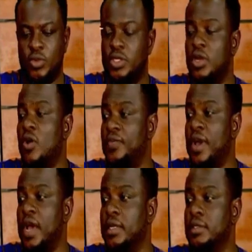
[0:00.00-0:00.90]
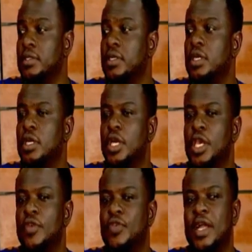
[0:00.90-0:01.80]
who is an orphan,
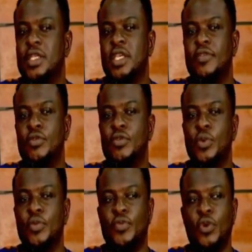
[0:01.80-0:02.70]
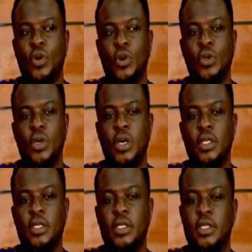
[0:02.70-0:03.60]
if you hadn't given room for,
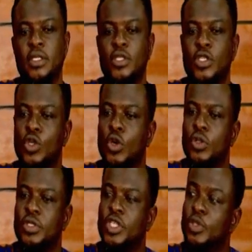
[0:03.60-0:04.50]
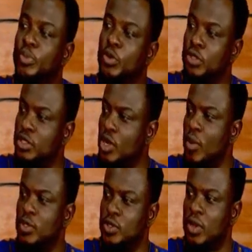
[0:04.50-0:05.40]
you know, this beauty to
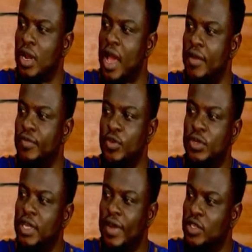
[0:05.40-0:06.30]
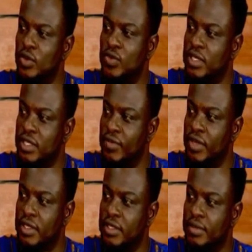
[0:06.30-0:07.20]
come into your life, you wouldn't have actually received it.